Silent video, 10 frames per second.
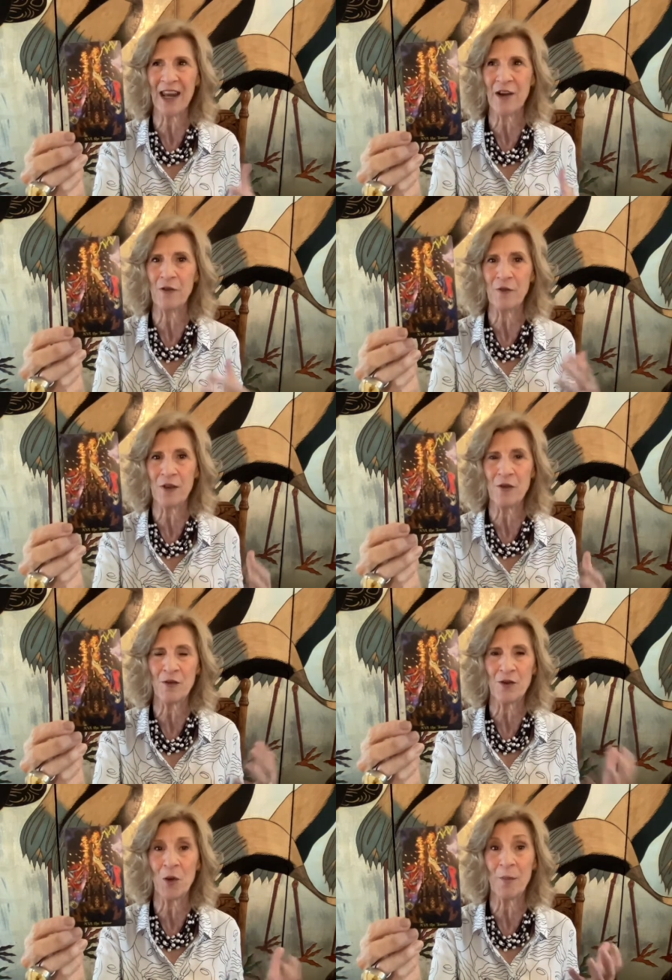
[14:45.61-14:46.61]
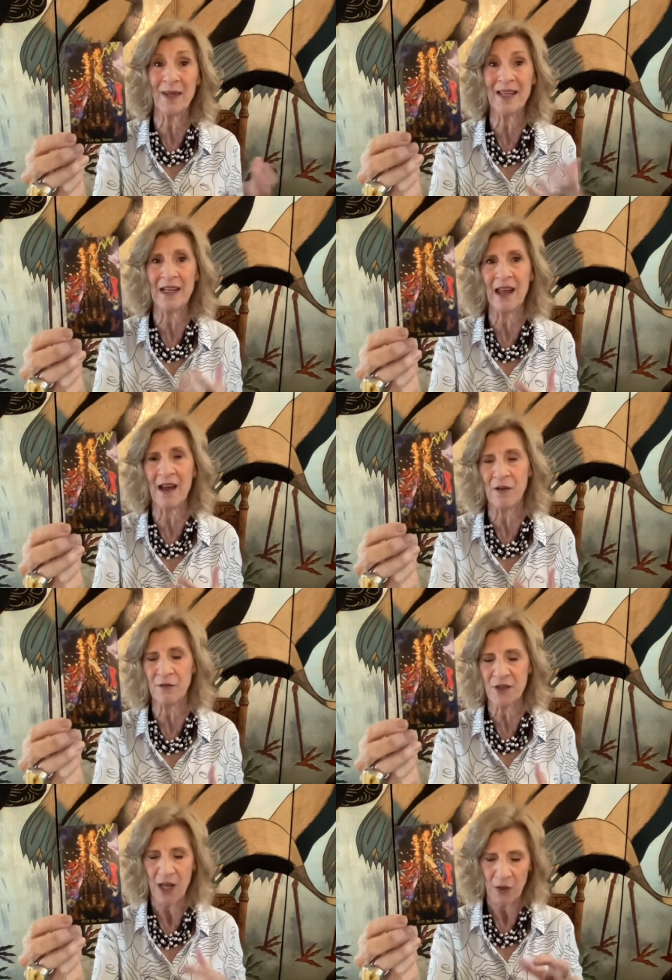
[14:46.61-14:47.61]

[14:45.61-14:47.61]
Out of fear of not being loved.